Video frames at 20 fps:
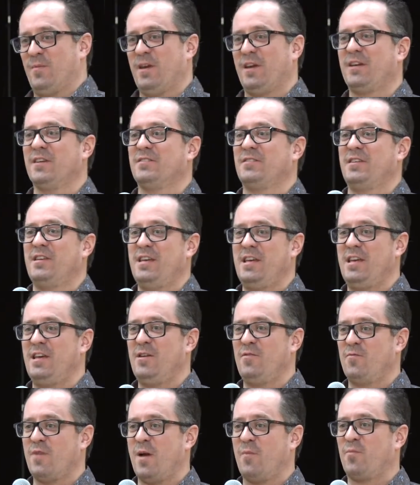because
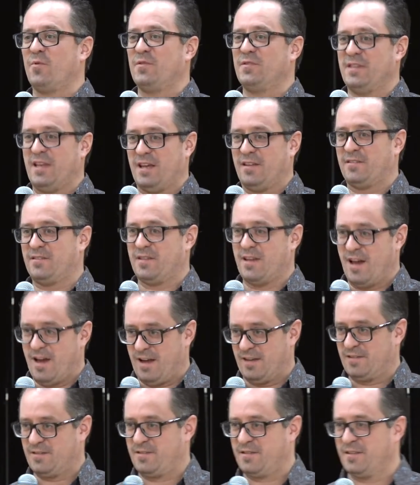he represents
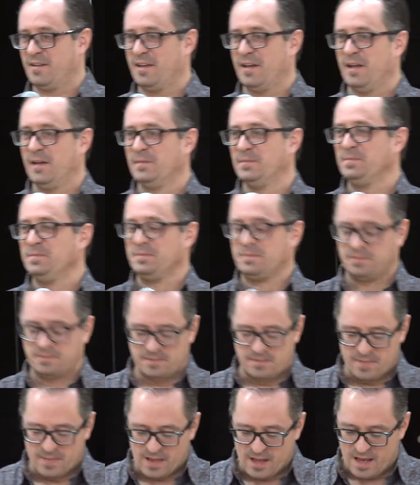us.
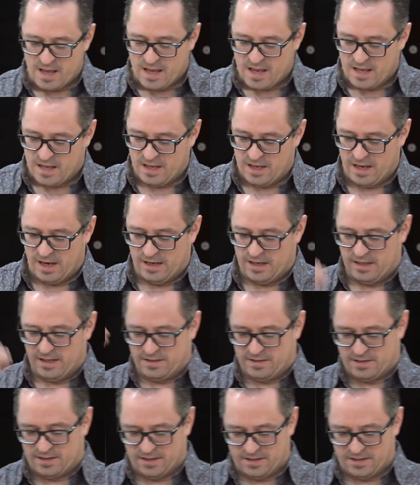And it's